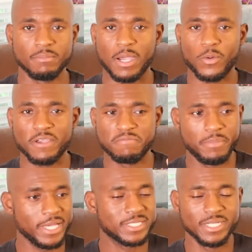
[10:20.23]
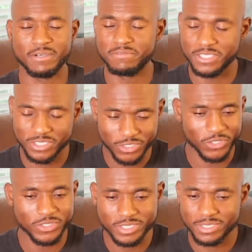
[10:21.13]
My wife bakes enough
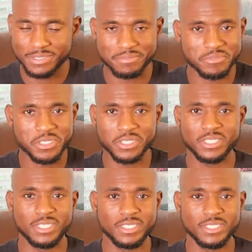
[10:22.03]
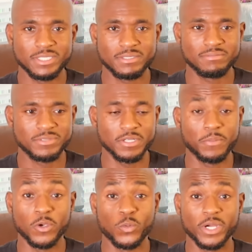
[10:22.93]
desserts and cookies to the
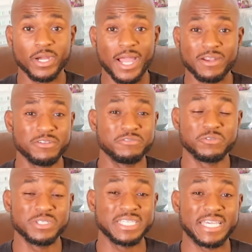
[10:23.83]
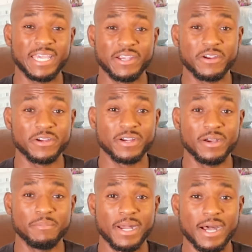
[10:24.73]
point where I don't even really care
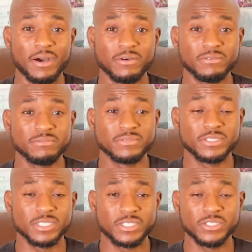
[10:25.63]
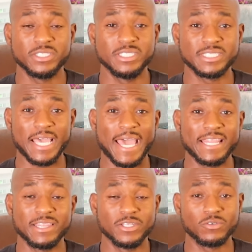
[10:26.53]
about the cookies
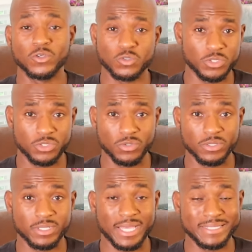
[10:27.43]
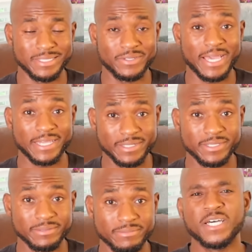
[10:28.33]
at the grocery store. Like, they're that good.